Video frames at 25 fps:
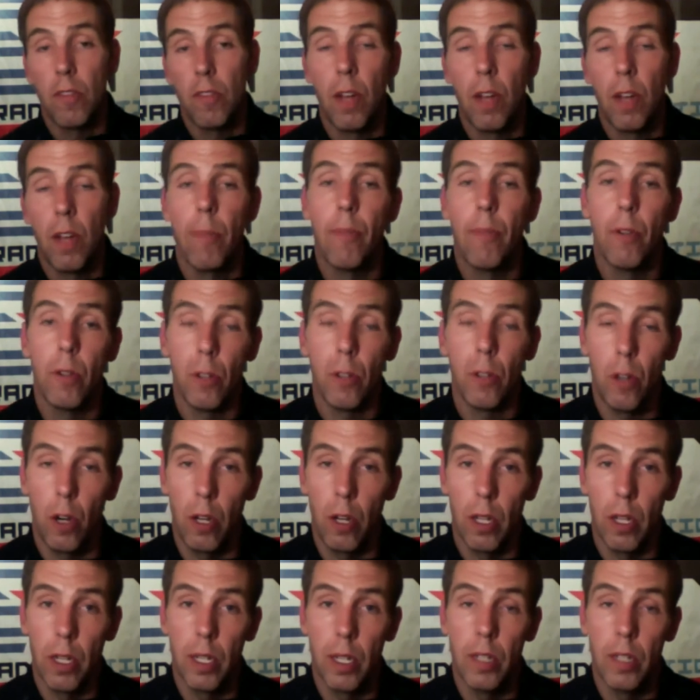comfort,
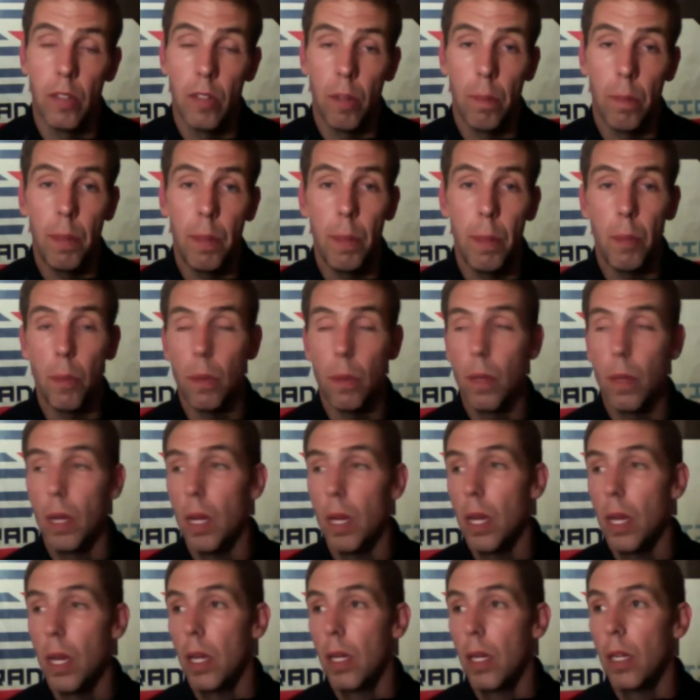Carla. And some people
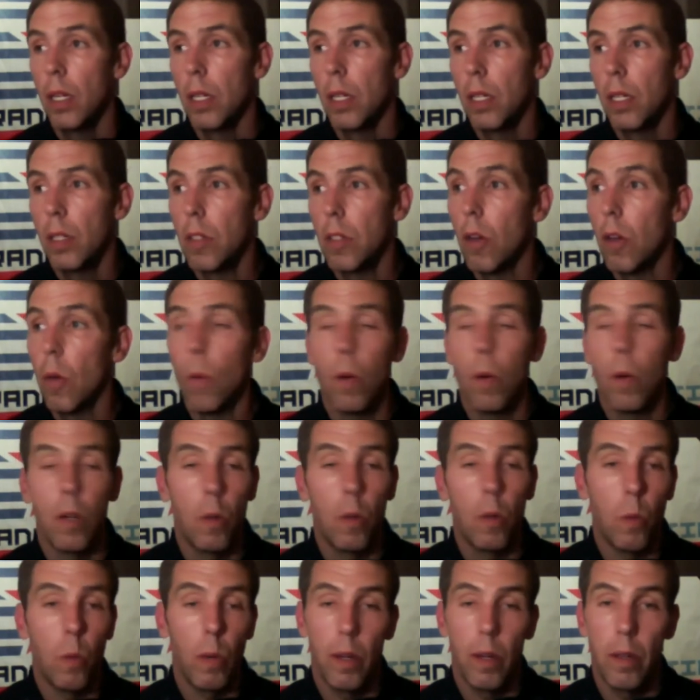don't want to
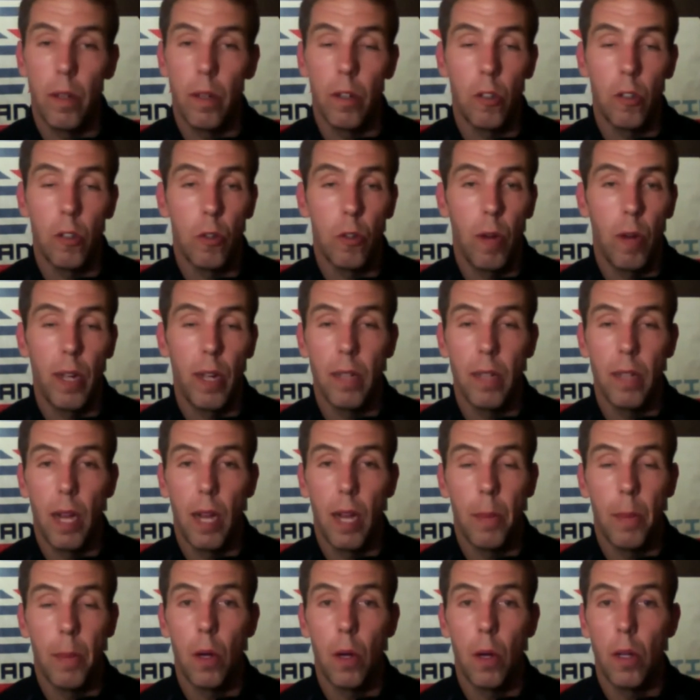wear their tri-top
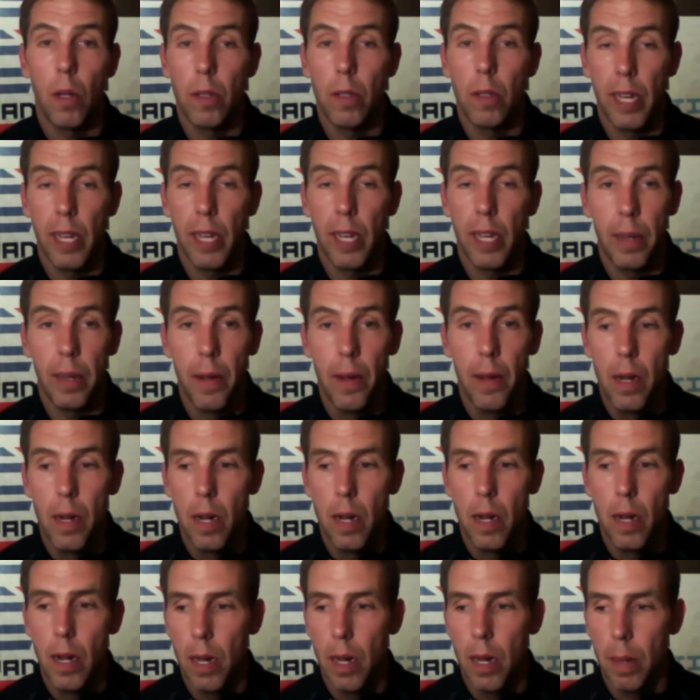all day.
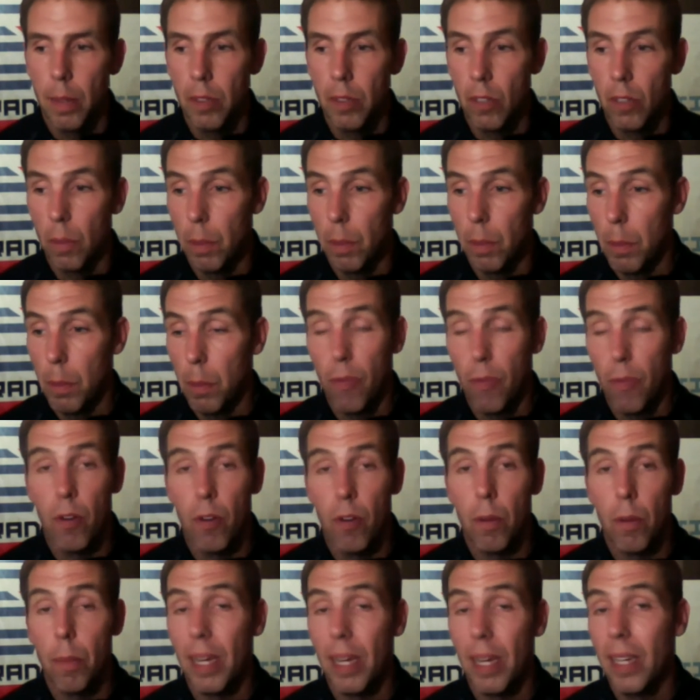And some people prefer
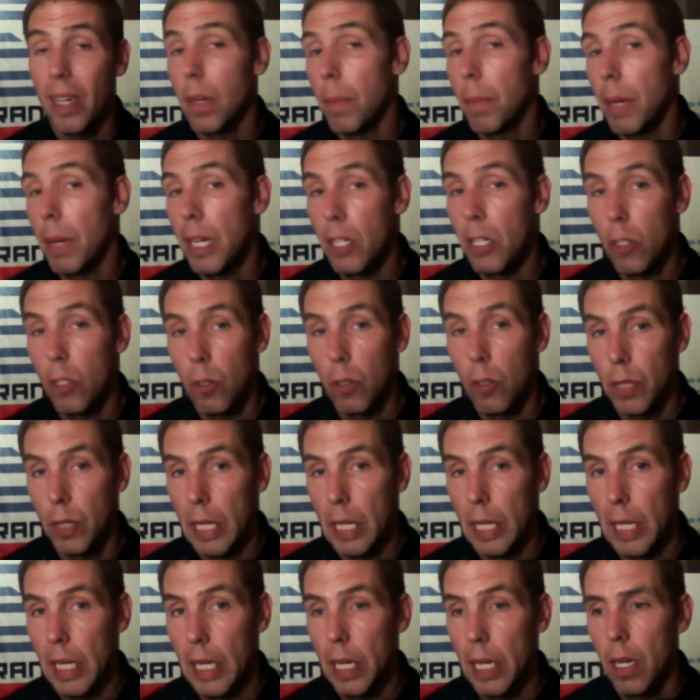to bike in a bike jersey.
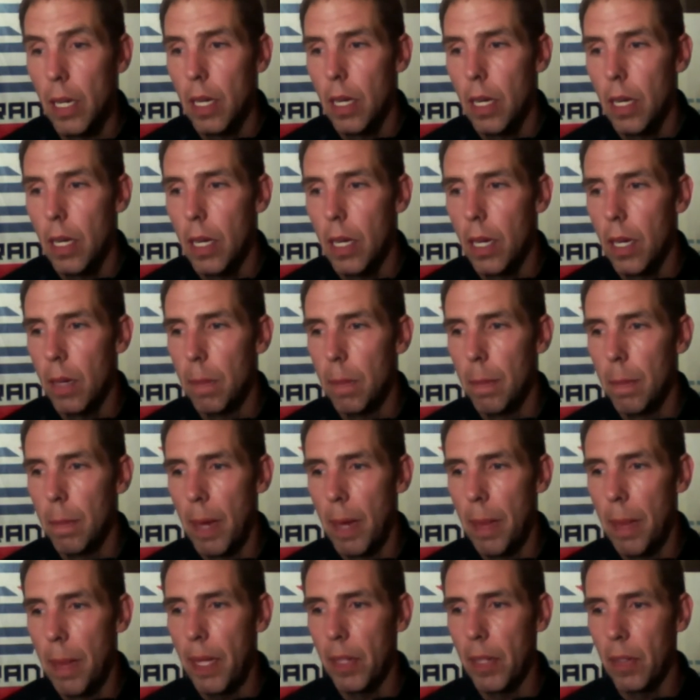
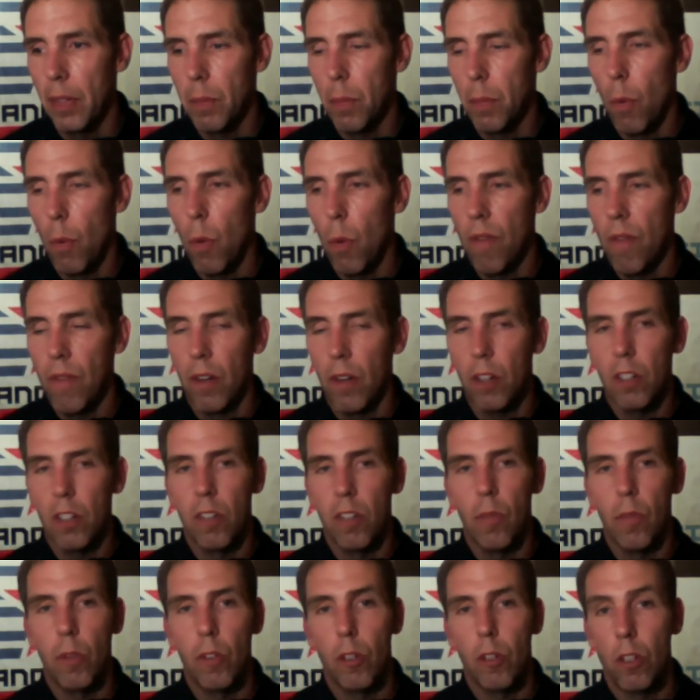I think it's more a function
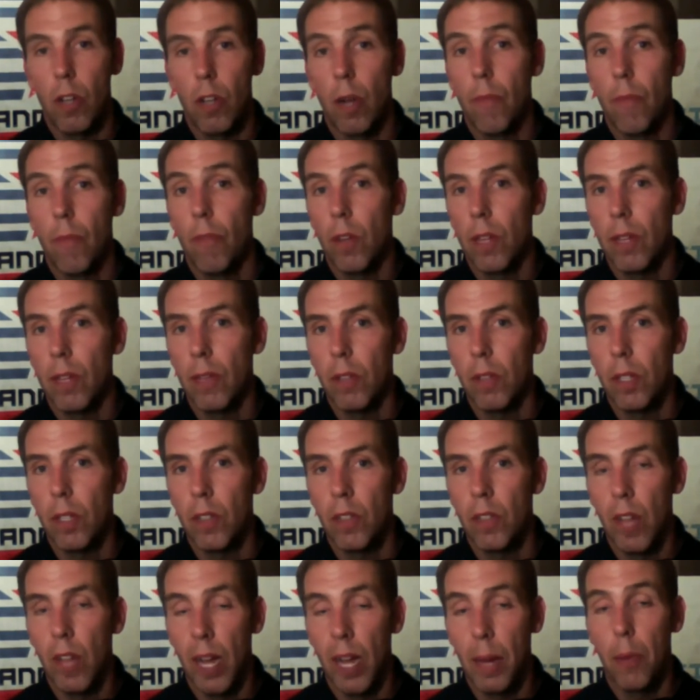of what your comfort level
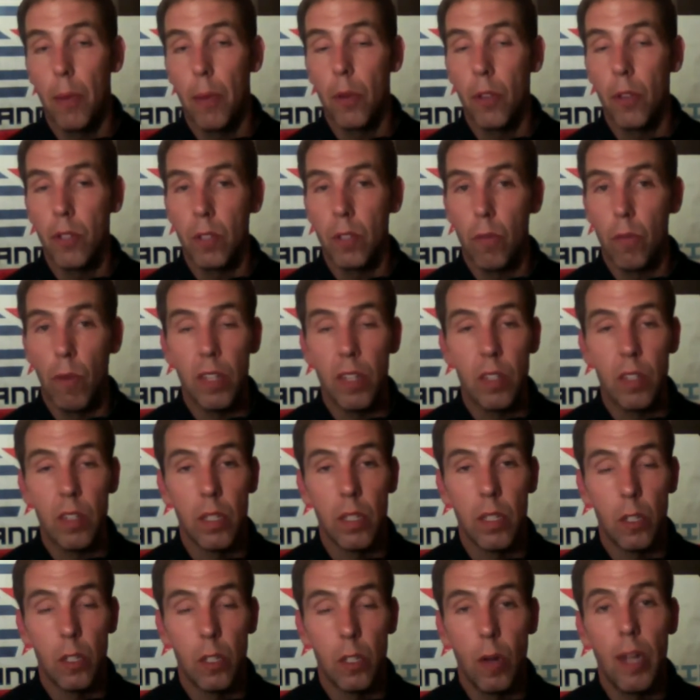is. I personally race
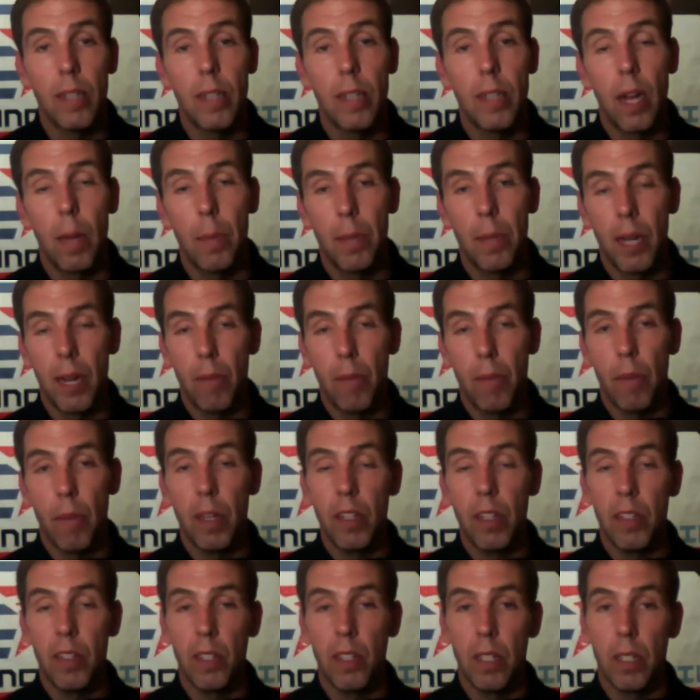in a tri-top, and I
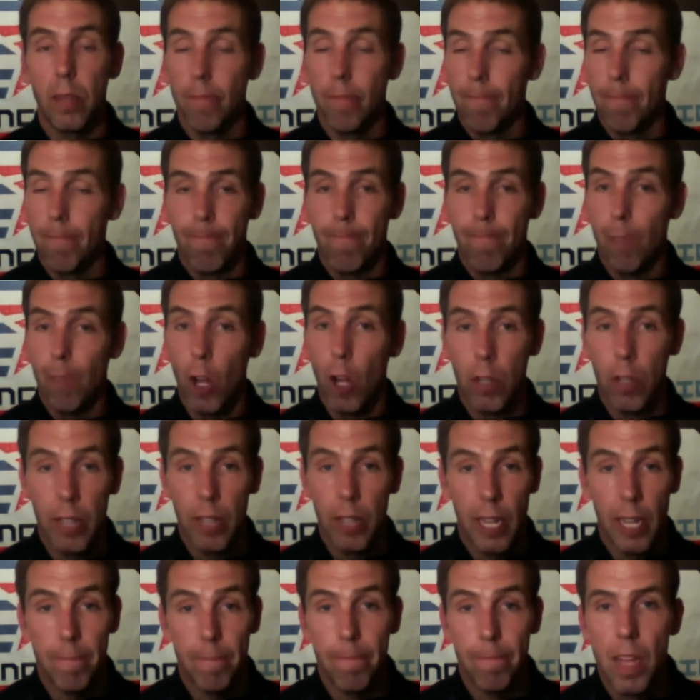race in it all day.